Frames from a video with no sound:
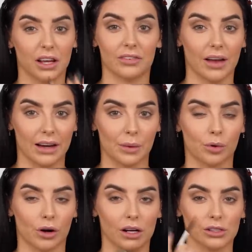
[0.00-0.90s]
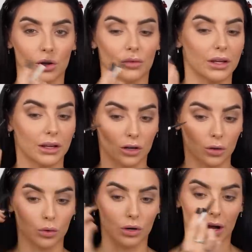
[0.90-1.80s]
if any, product on the inner
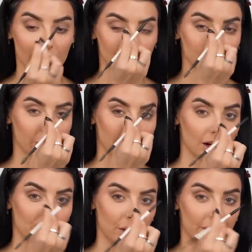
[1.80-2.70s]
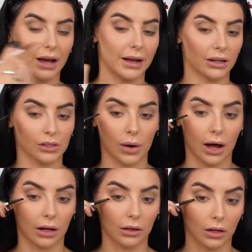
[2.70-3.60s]
corner, unless you want to kind of bring that in as
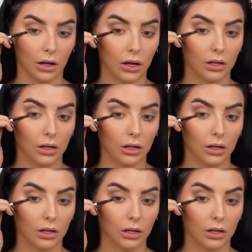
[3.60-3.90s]
well.